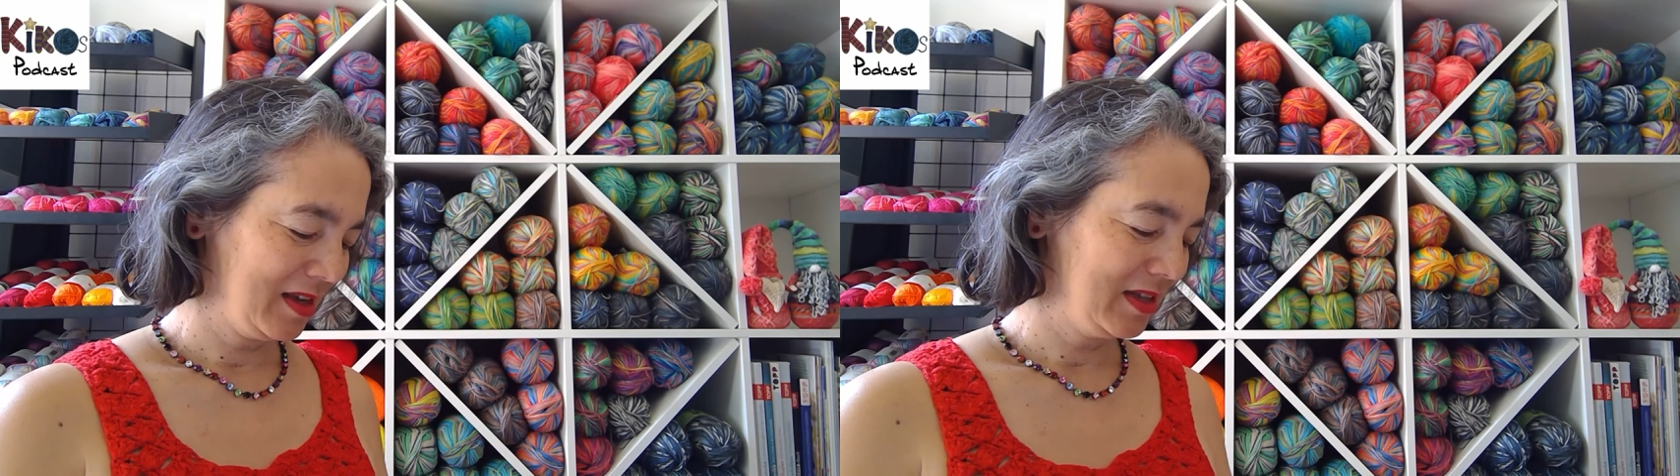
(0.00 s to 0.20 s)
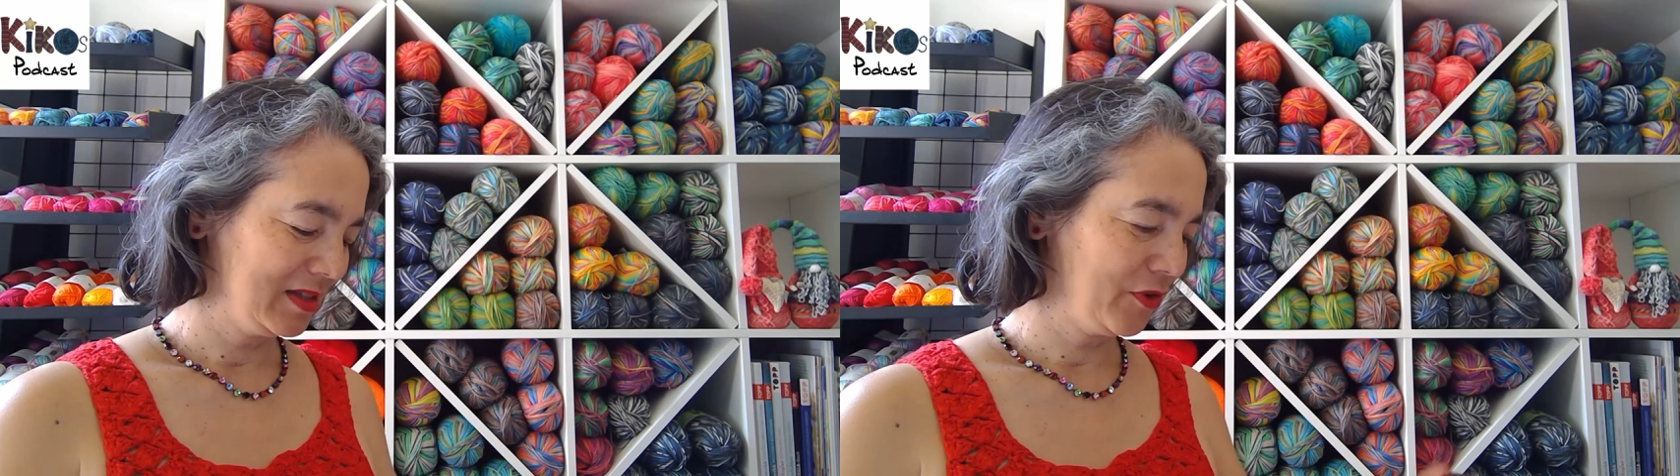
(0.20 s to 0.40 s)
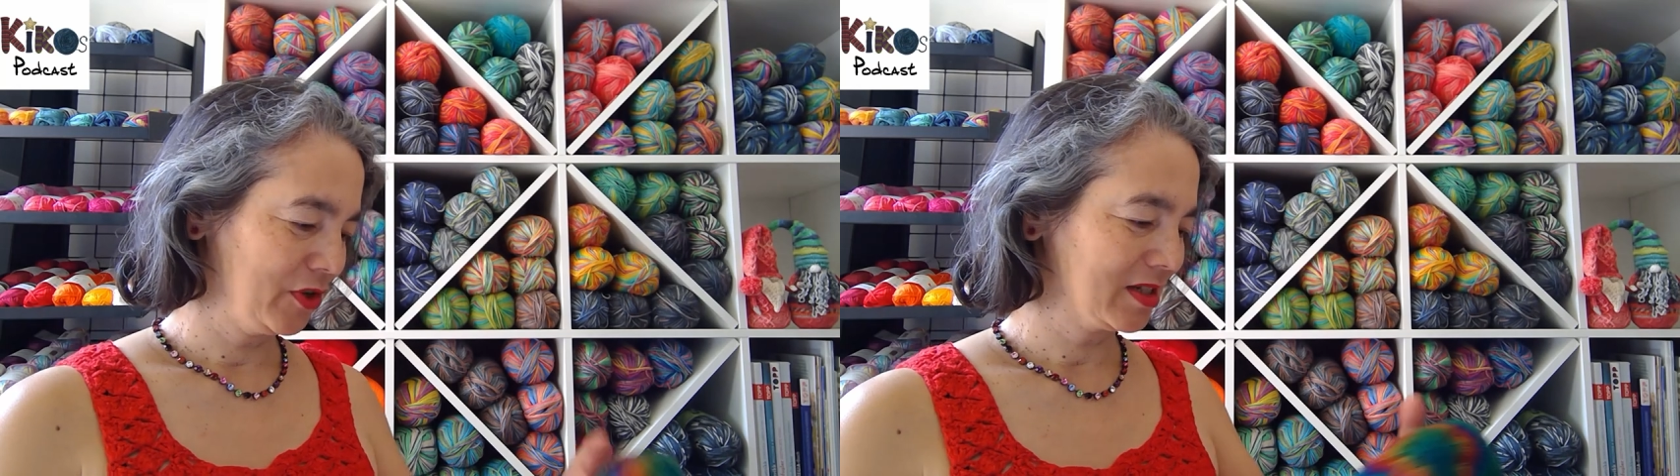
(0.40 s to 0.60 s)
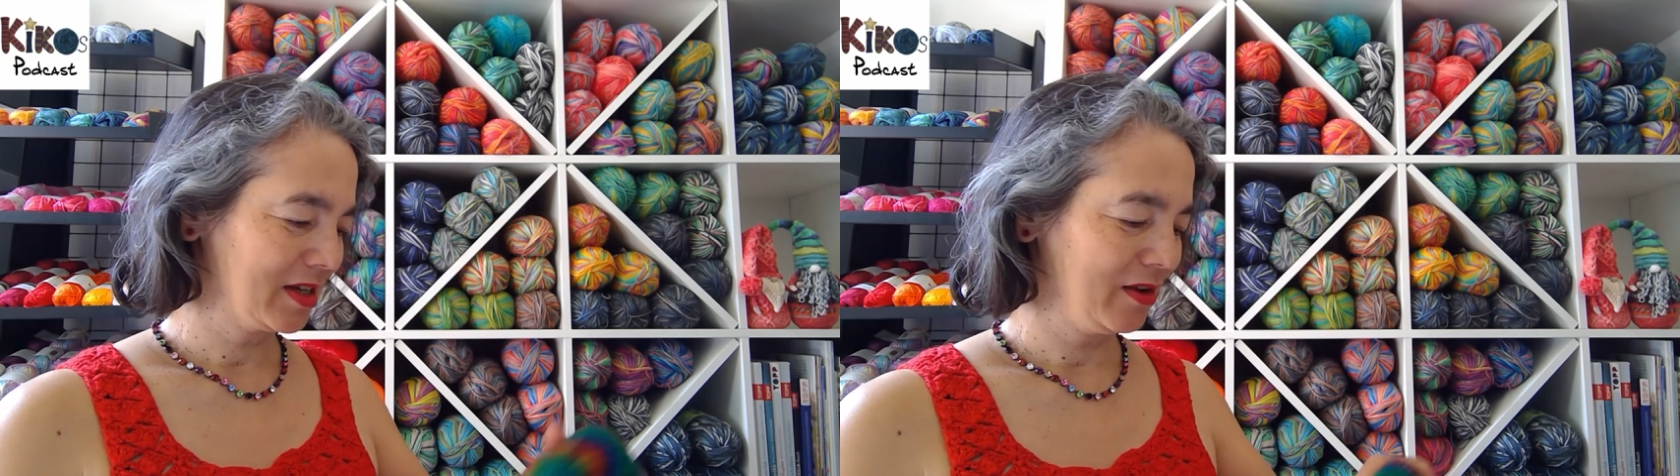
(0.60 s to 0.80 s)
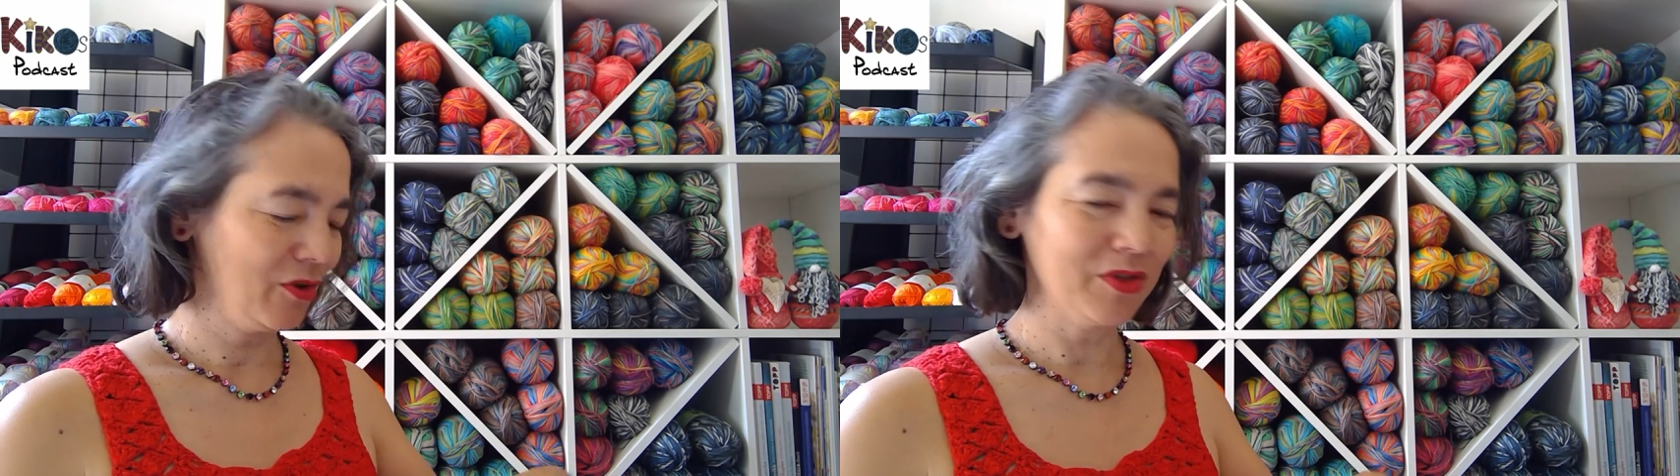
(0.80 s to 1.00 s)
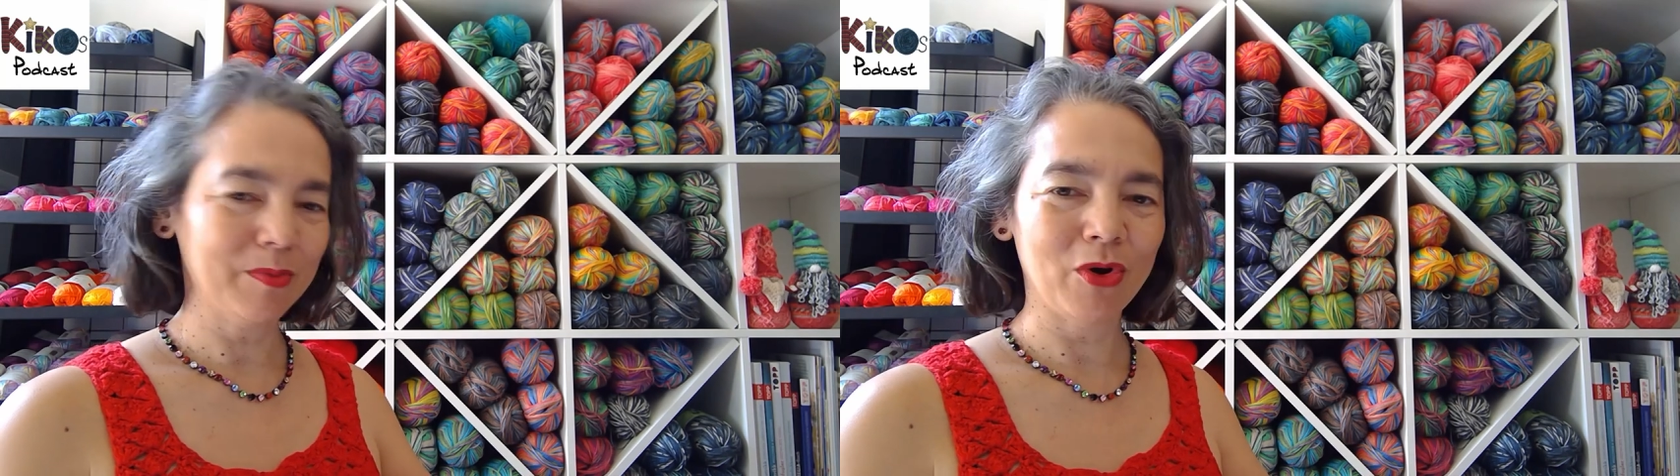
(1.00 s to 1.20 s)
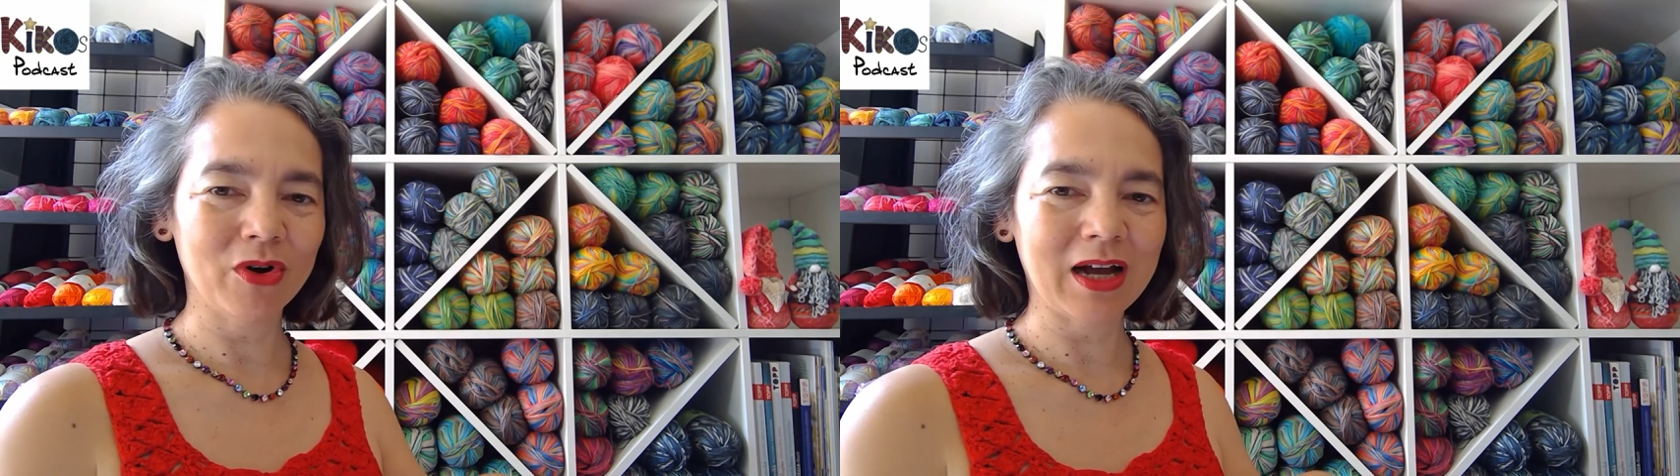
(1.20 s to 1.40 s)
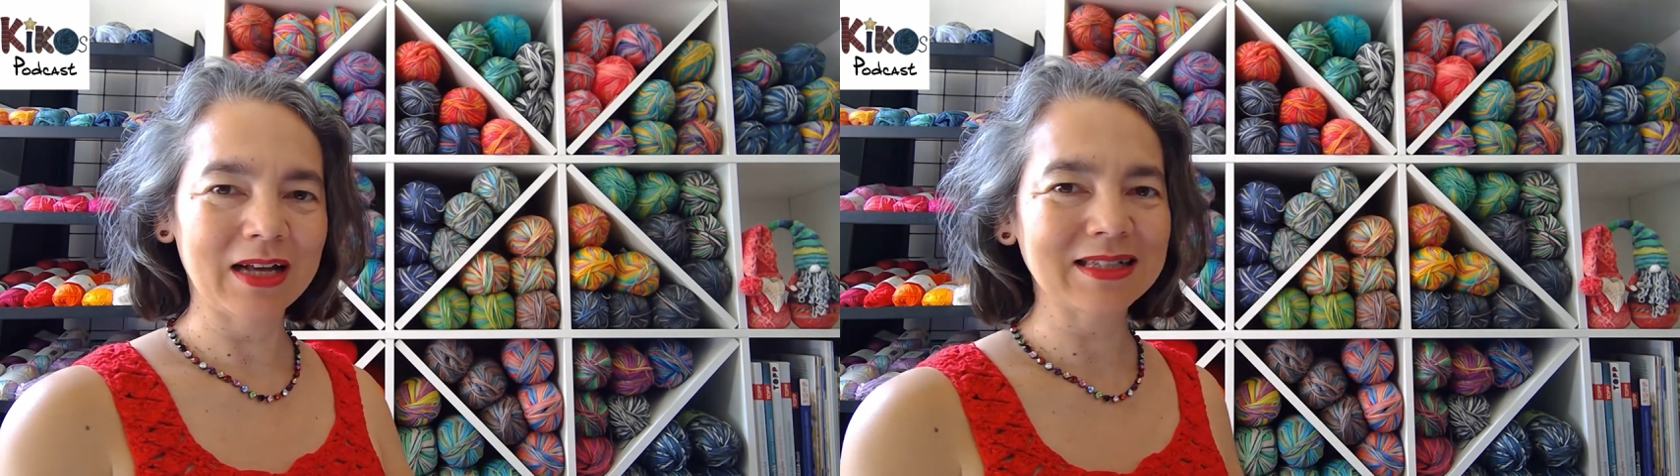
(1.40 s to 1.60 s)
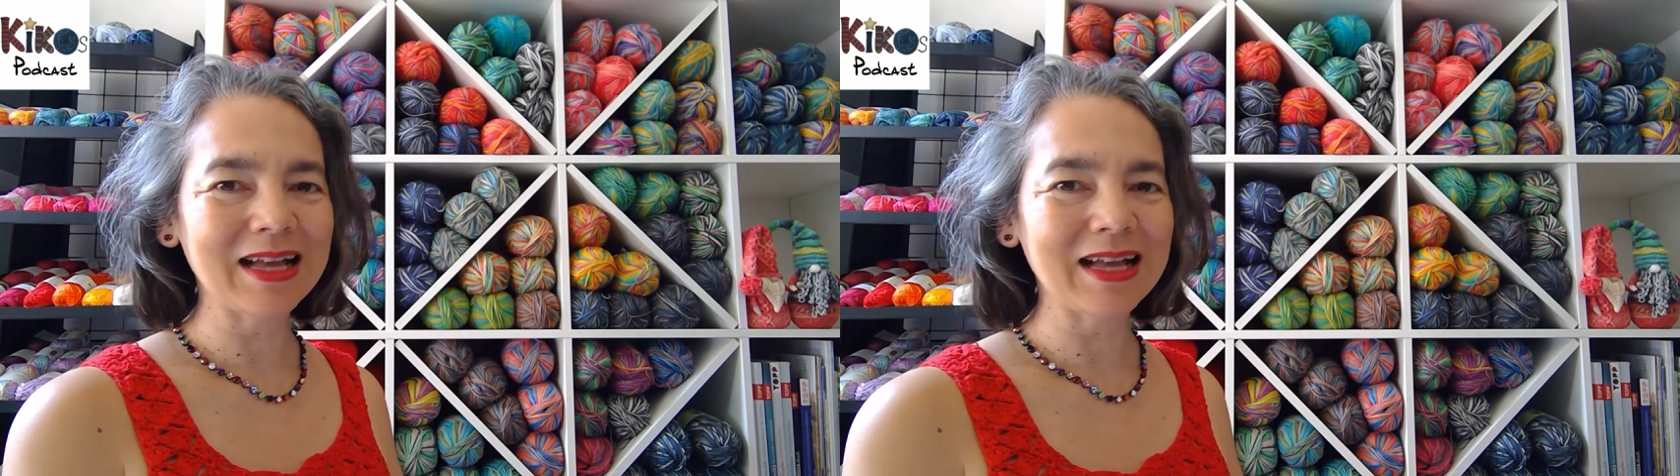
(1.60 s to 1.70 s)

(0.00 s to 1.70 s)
its first day on the podcast,